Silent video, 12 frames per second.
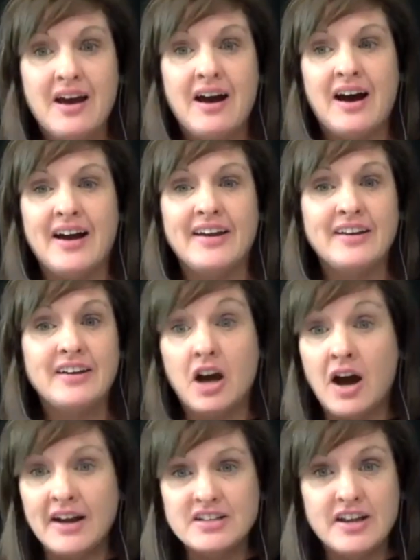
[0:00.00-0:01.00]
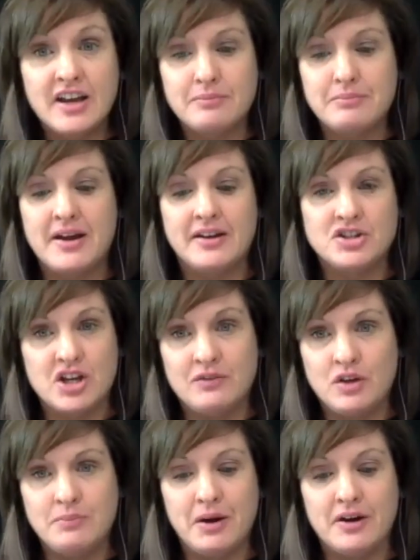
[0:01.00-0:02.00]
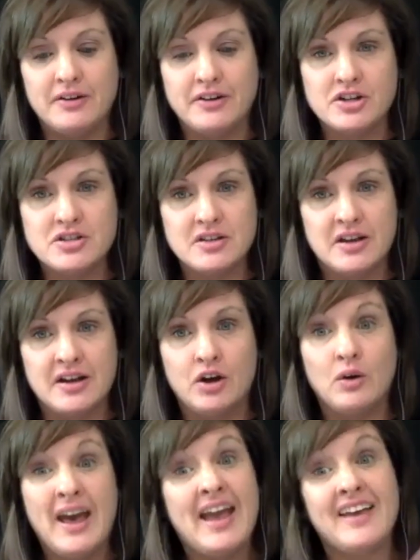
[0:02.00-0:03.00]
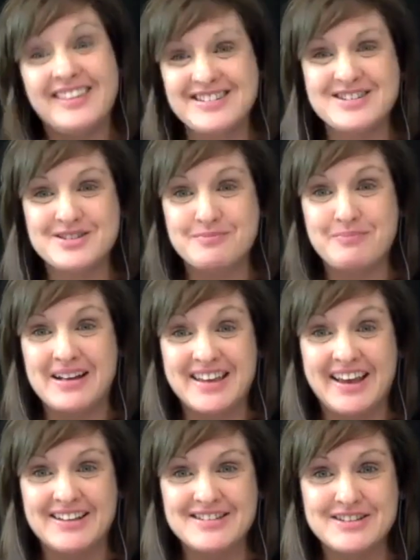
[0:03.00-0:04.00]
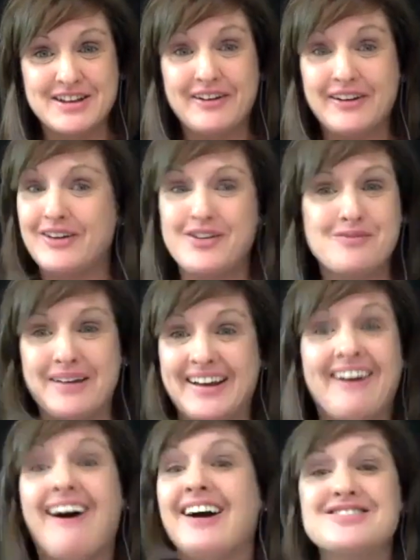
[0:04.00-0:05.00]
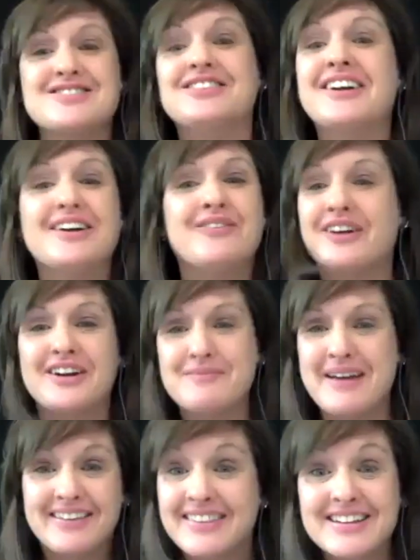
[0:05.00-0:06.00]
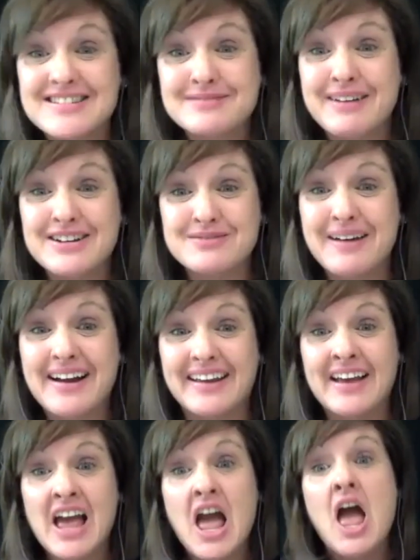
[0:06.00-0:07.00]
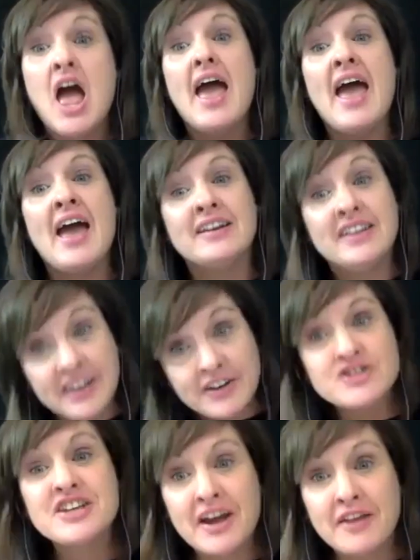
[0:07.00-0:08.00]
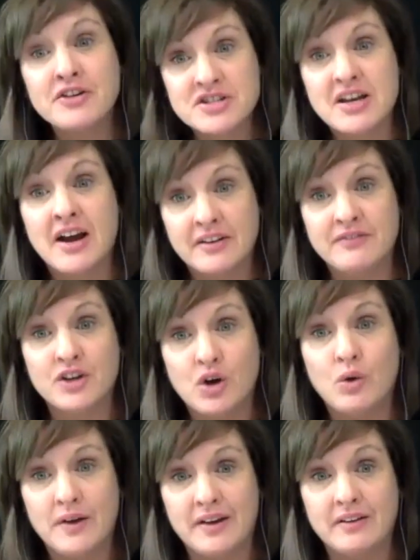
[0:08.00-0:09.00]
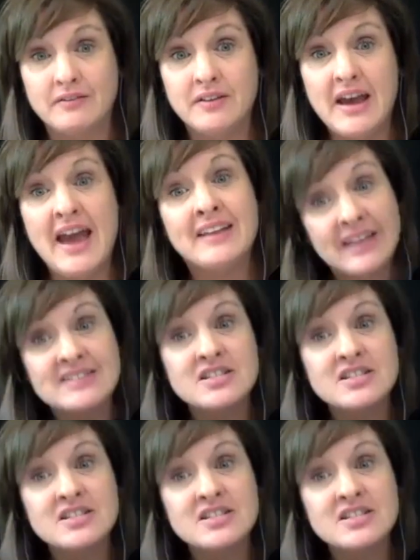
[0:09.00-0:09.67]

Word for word: I take my JV partners and I go, hey, this is best case scenario. Oh my gosh, look it, we're going to make this much money. And here's the other side of the coin. And let's